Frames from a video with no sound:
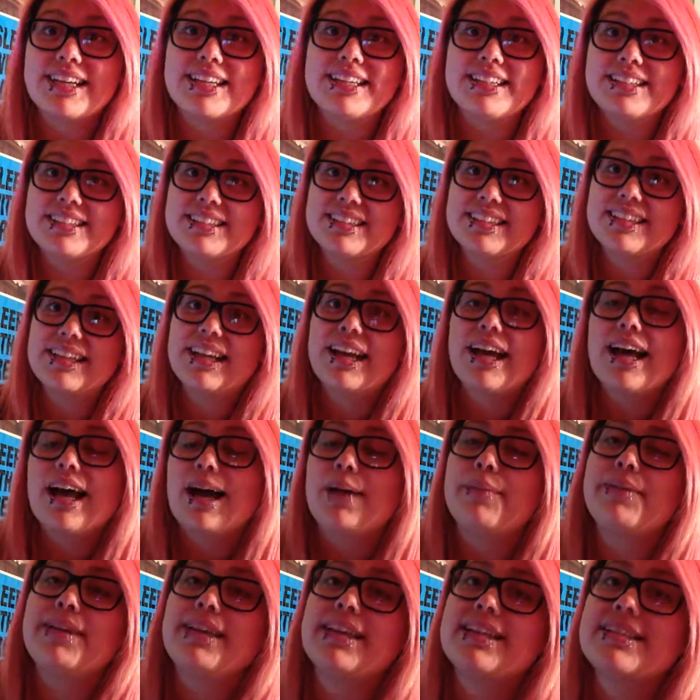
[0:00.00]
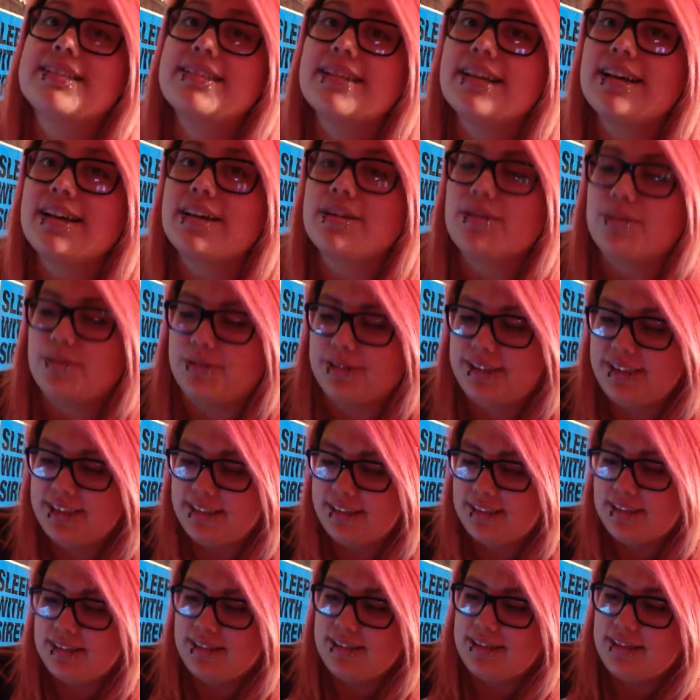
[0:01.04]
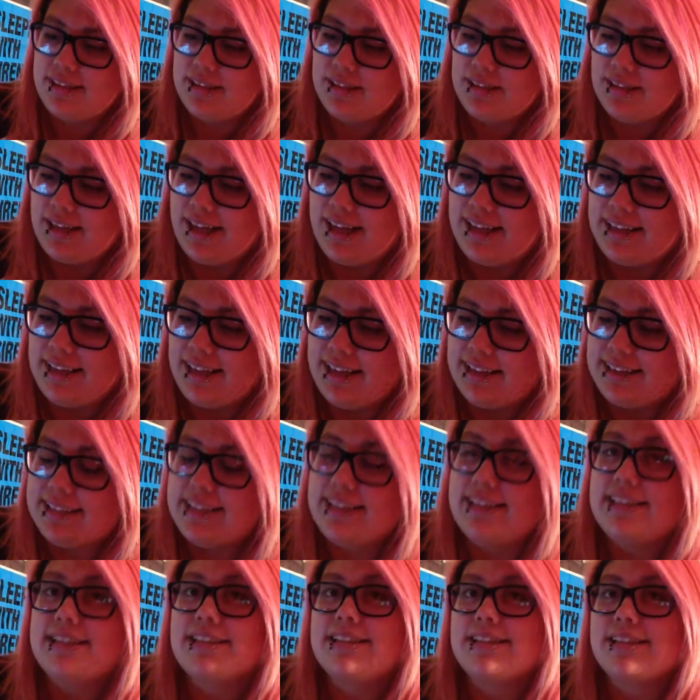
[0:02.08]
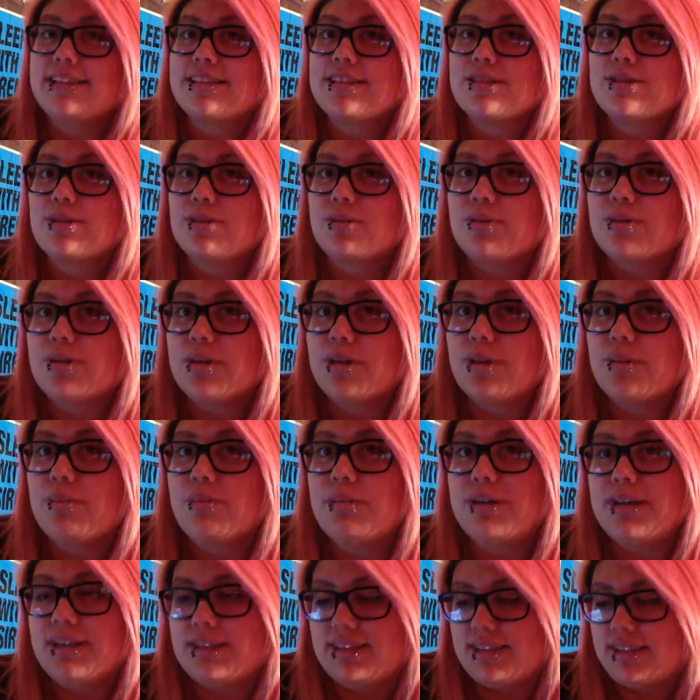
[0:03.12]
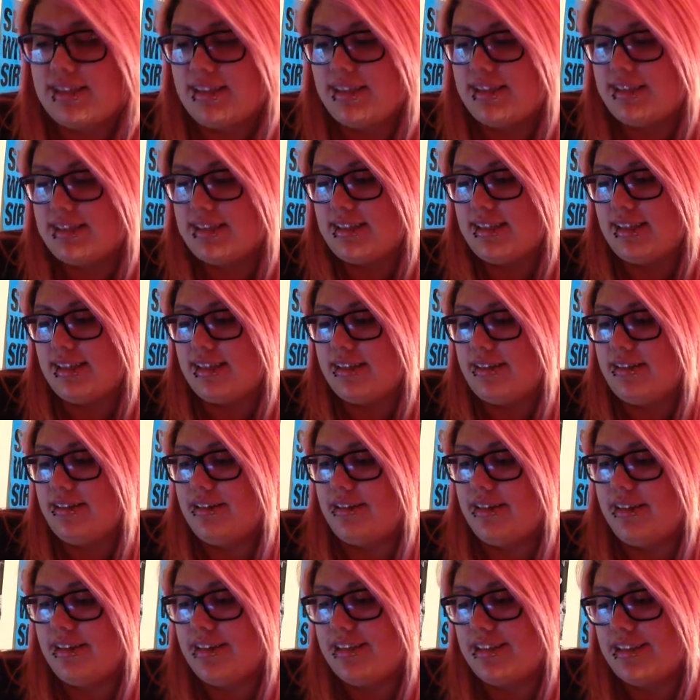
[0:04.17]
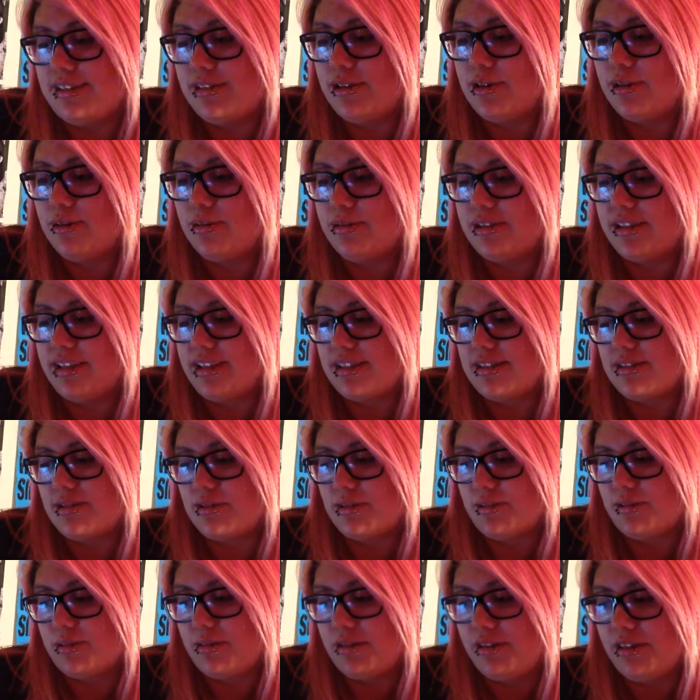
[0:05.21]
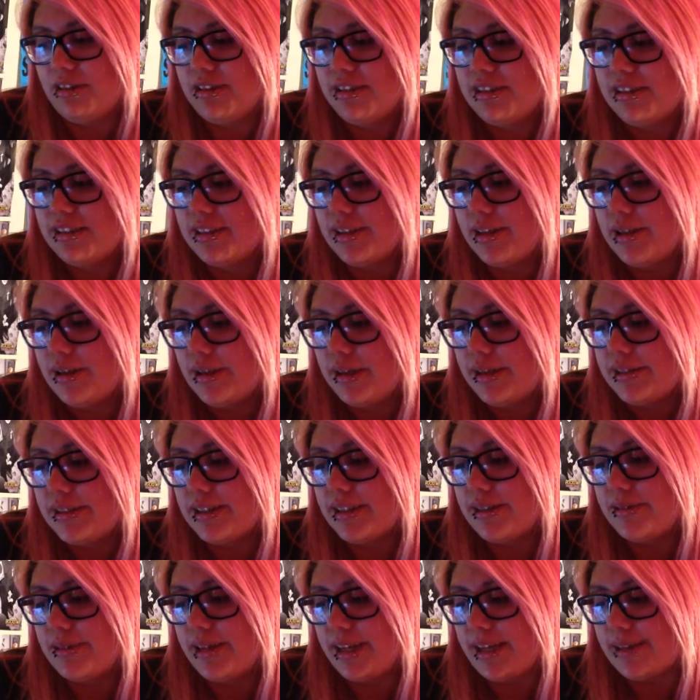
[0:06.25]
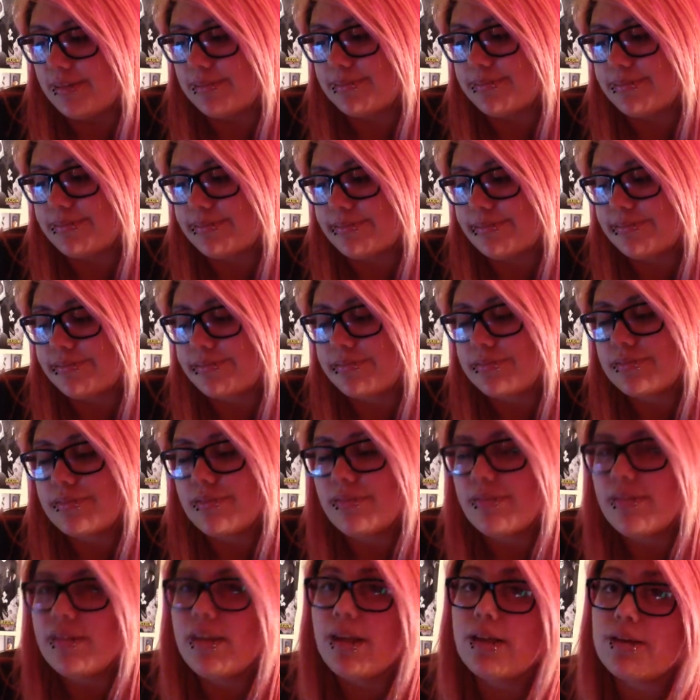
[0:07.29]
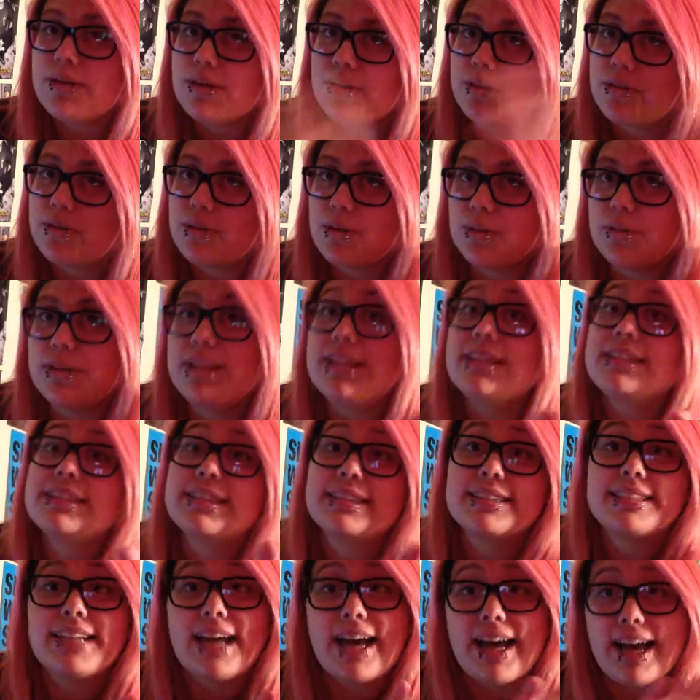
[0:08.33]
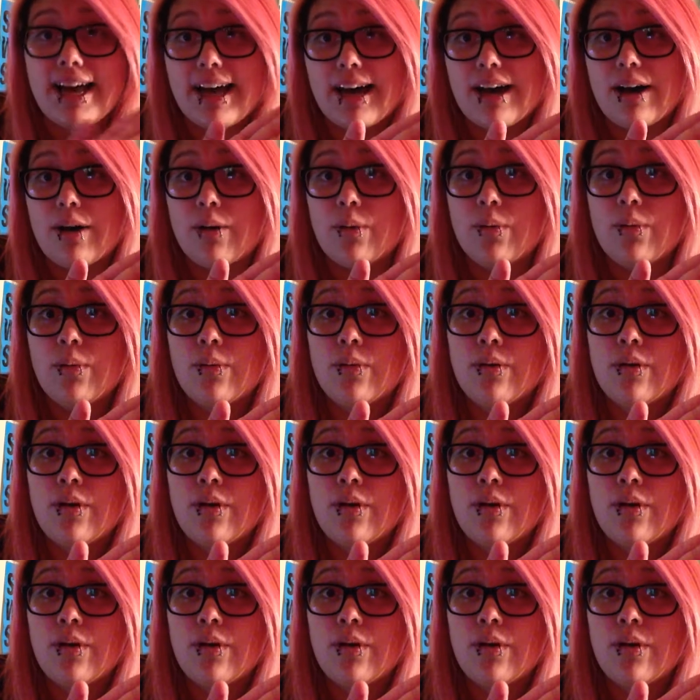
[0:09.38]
kind of. I mean, it's not annoying. I like telling this story, but then it's like, oh, I just told that story. Okay. So this is how